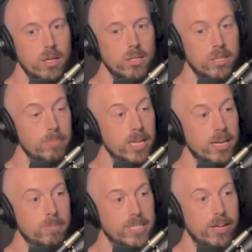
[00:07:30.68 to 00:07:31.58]
something
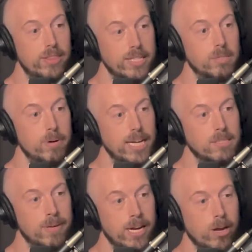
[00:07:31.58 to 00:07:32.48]
comes out that
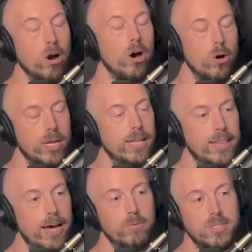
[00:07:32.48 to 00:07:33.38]
surprises me, and I go, oh, okay,
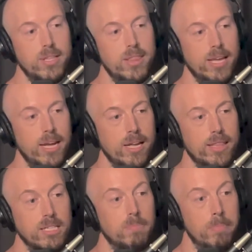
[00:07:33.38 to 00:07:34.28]
that was the thing
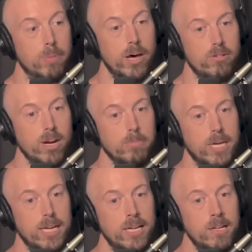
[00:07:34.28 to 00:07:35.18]
that's been bothering
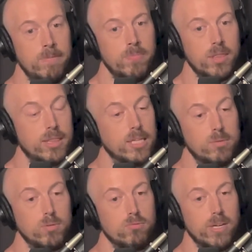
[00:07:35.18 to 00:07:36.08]
me.
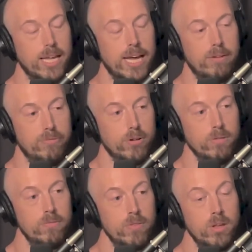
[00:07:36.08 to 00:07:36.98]
This was really
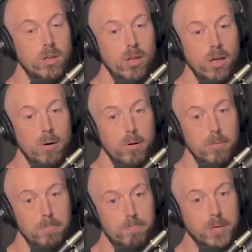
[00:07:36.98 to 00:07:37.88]
helpful.
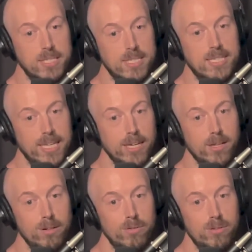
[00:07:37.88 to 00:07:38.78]
But
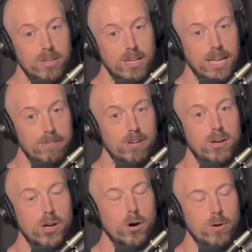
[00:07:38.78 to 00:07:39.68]
still,
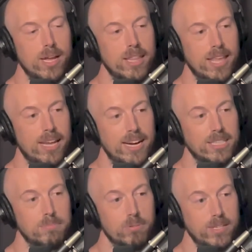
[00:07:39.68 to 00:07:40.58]
even knowing that
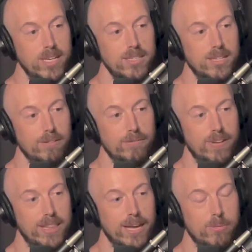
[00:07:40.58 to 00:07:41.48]
it's productive
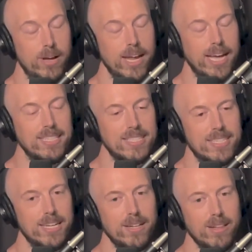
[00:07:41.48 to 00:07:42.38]
in that way, I
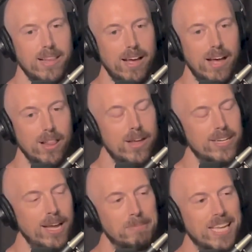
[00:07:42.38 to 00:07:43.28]
still a lot of
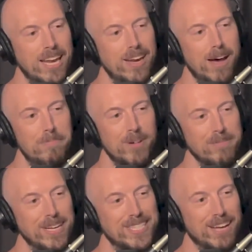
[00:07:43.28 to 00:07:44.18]
times cannot bring
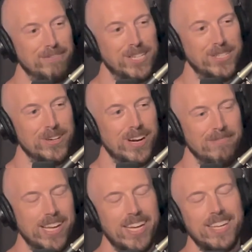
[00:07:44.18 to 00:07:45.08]
myself to do it.
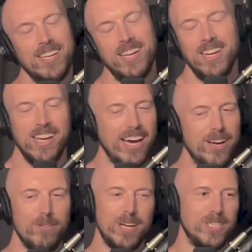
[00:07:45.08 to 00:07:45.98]
I'm like, I
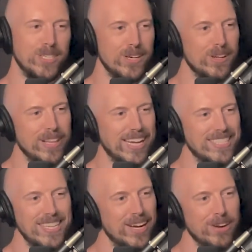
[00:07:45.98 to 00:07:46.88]
don't want to journal, like
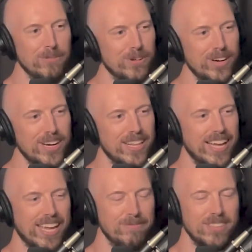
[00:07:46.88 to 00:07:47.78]
it's not going to work.
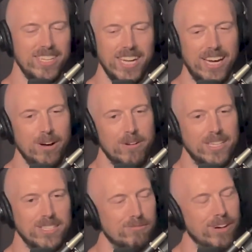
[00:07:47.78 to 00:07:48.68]
Like I don't want to
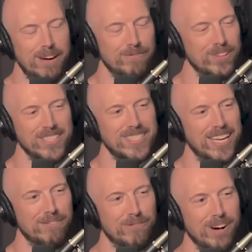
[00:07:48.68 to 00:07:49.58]
just write for the
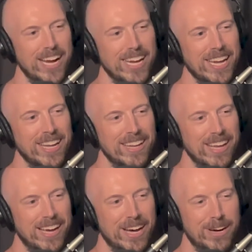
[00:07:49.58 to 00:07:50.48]
sake of writing.
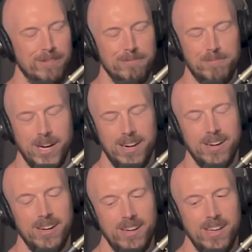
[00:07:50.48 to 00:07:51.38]
But
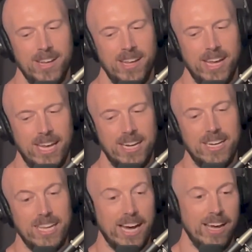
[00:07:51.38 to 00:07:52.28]

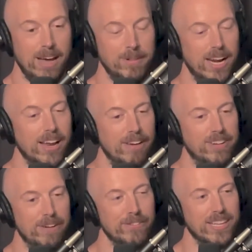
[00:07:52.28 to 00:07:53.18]
I've
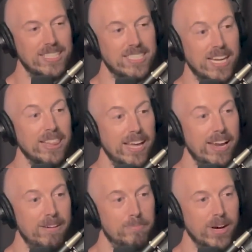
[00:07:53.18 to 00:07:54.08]
definitely seen
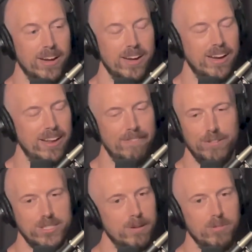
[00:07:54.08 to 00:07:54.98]
that, but
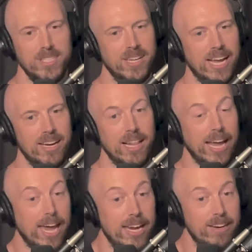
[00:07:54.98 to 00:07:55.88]
for some reason,
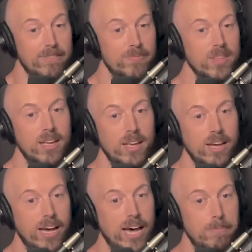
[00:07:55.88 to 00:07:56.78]

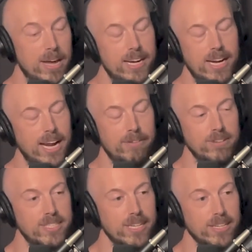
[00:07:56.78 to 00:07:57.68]
I meditate
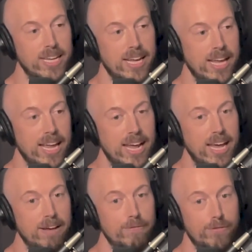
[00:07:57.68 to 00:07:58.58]
every single day and
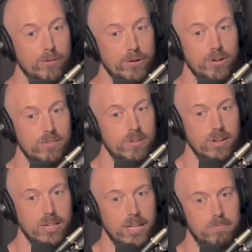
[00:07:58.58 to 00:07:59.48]
have for
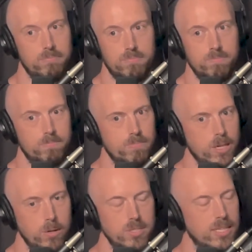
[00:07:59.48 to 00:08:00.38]
close to